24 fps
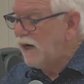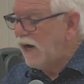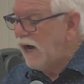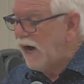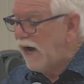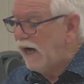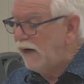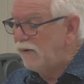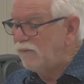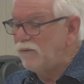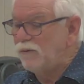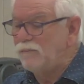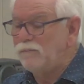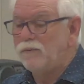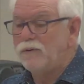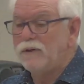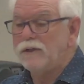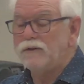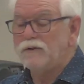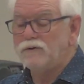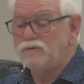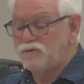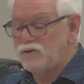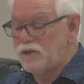I will
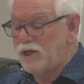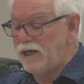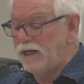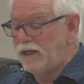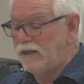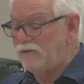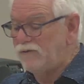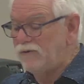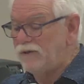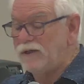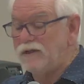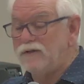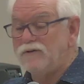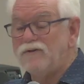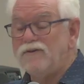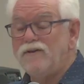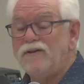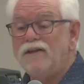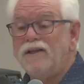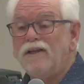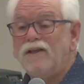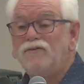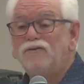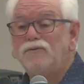bring a change. And it's
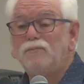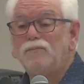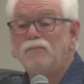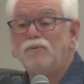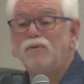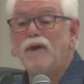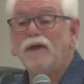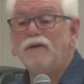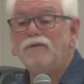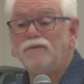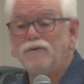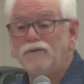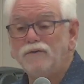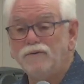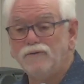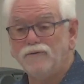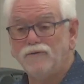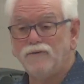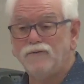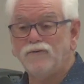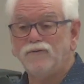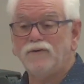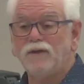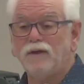in His
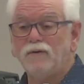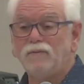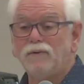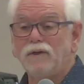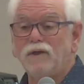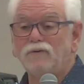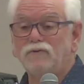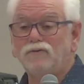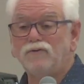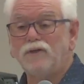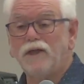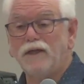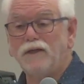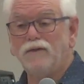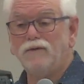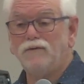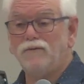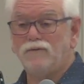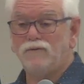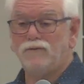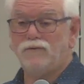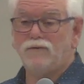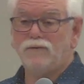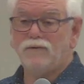presence that we are
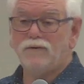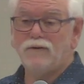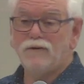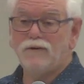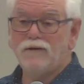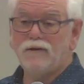changed.